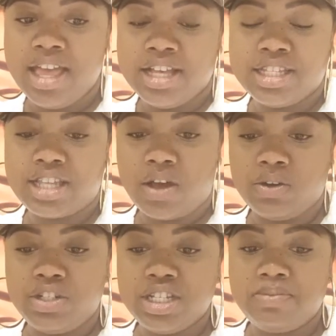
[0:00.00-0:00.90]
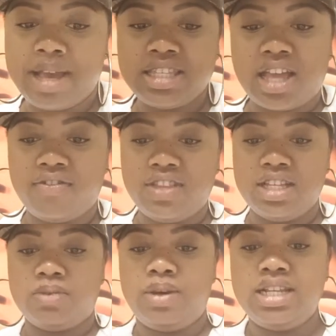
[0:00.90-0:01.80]
So just based off
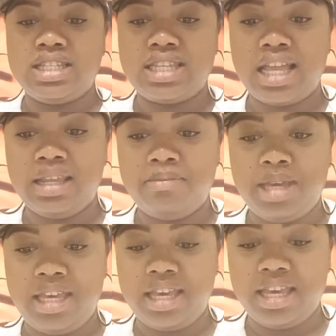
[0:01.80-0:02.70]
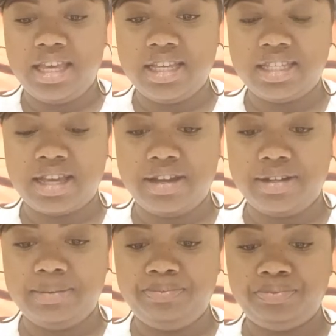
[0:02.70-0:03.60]
this, what it's telling me is
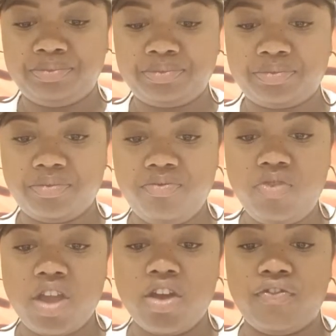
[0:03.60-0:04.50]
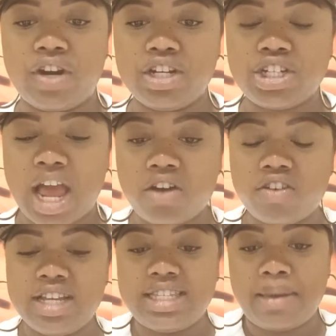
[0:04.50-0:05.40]
your first
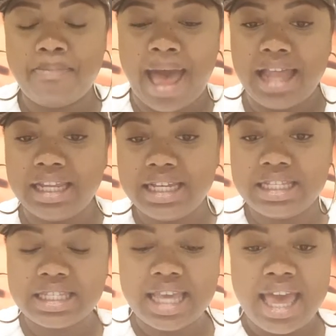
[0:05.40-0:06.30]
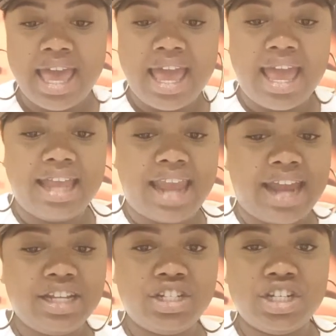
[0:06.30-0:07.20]
chakra is in balance, and
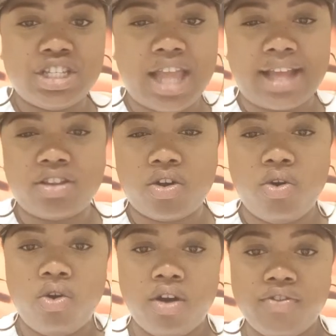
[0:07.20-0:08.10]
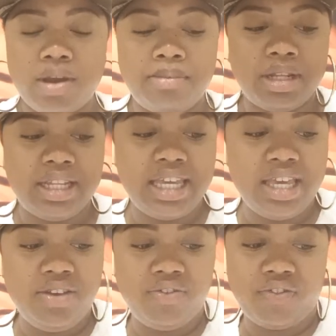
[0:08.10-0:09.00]
that is just like the core of your
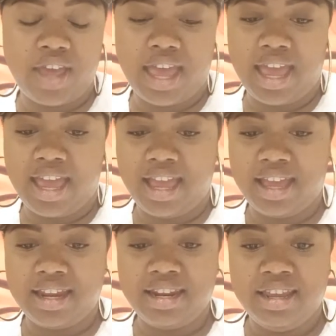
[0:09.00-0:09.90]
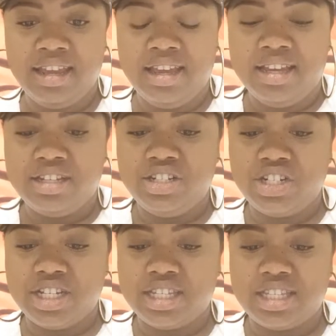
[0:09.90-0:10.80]
belief, and
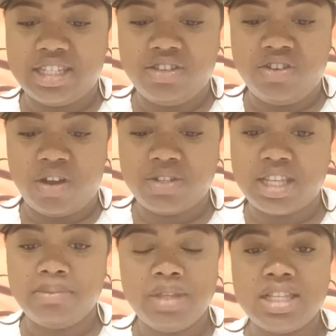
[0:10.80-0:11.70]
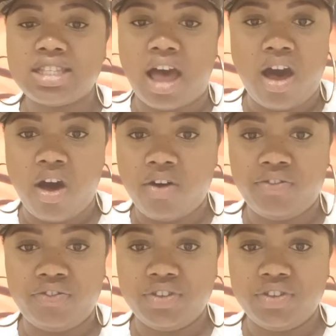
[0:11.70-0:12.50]
just, you know, something's off.